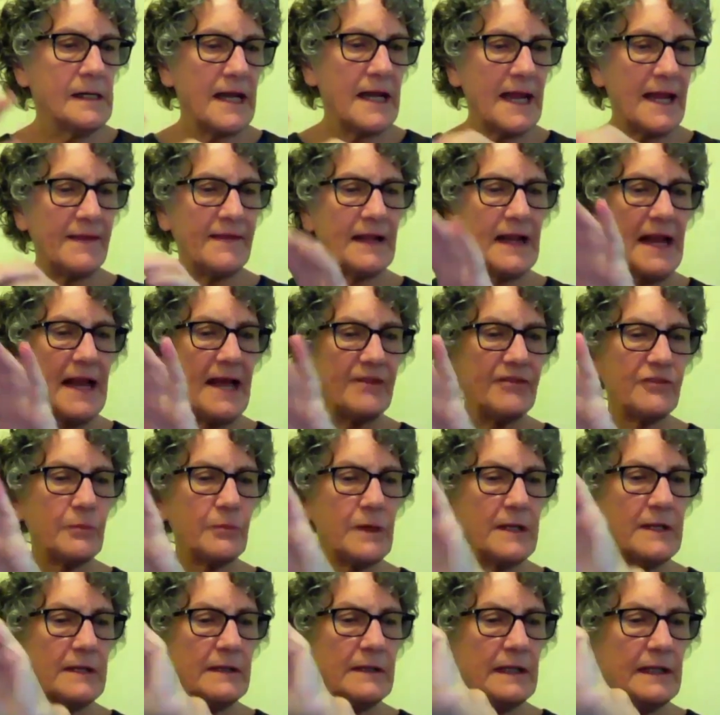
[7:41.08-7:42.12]
And the last
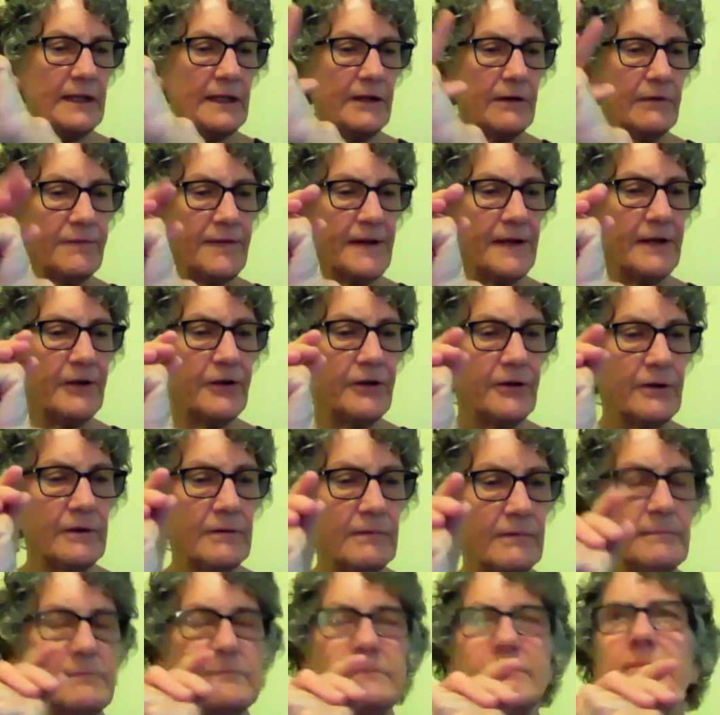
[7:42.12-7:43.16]
one, the little
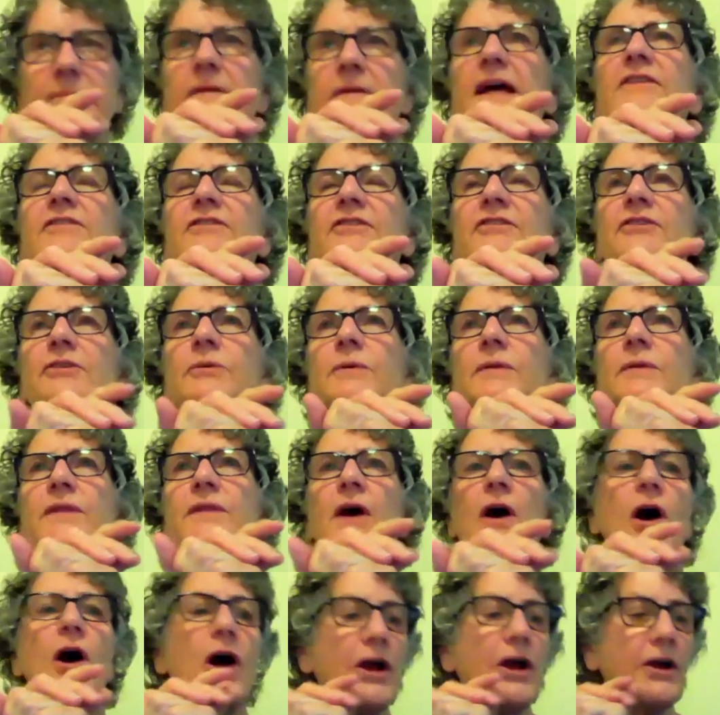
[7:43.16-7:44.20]
finger, has to do with
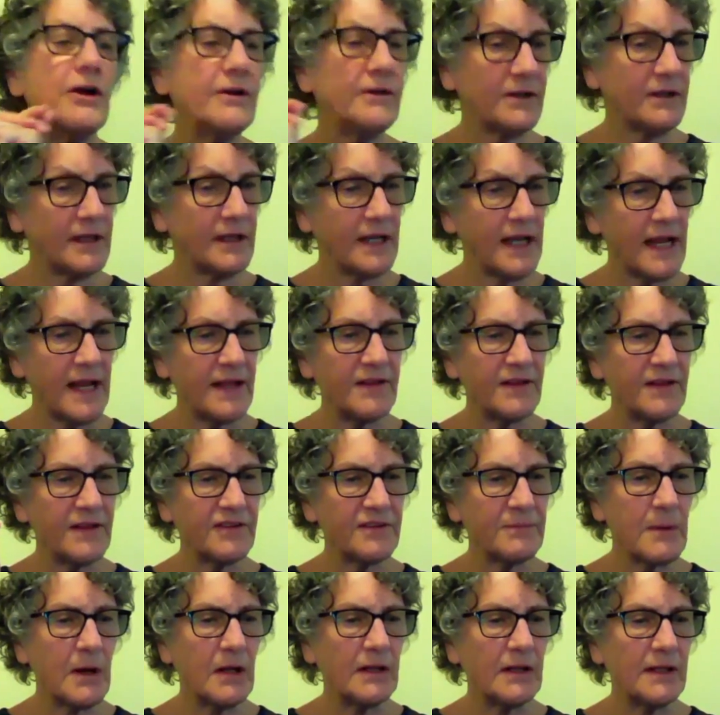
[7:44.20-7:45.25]
the heart and
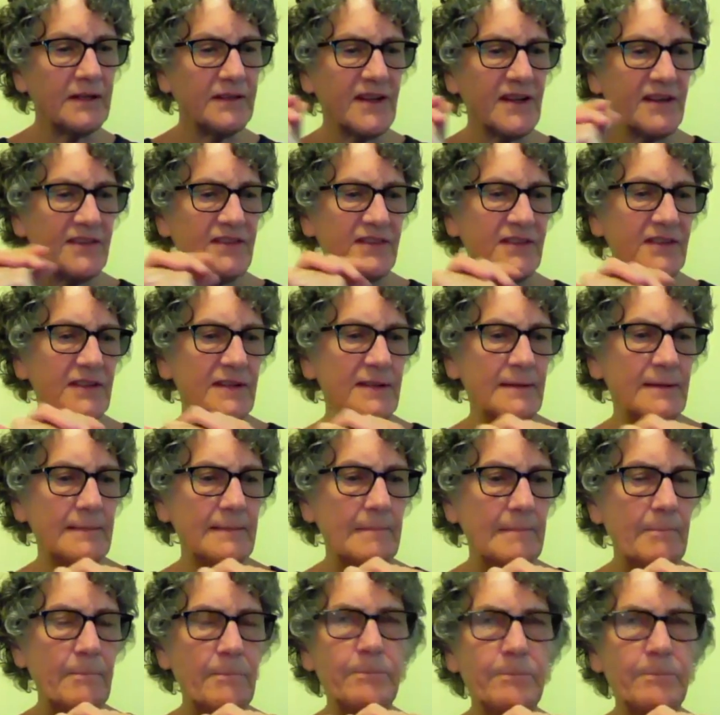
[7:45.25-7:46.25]
small intestine.